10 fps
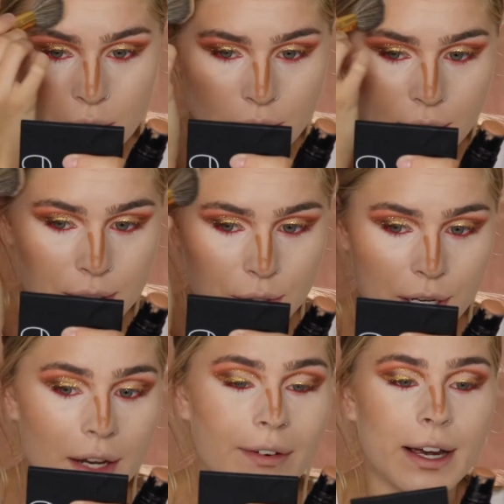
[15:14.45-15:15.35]
that's
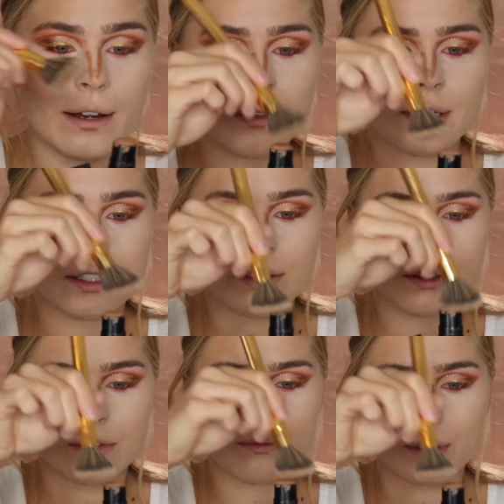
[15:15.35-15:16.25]
okay, right? We're
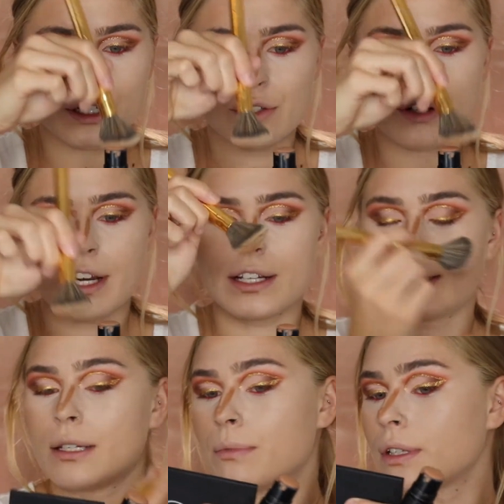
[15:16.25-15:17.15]
gonna try and
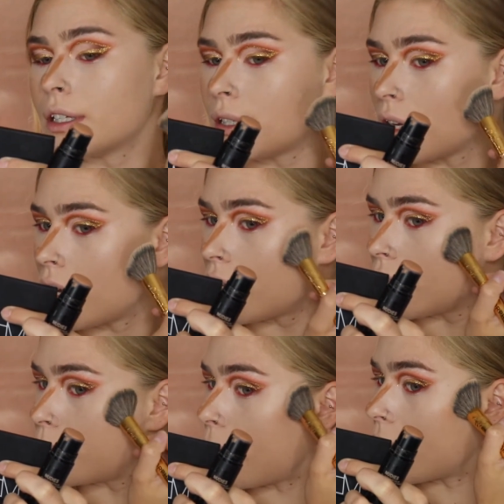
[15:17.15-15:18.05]
deepen this
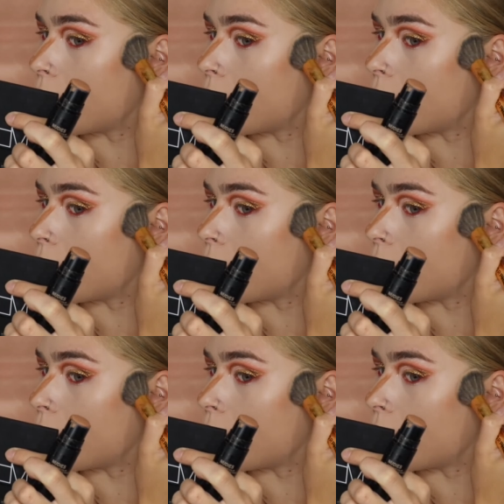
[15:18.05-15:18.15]
bad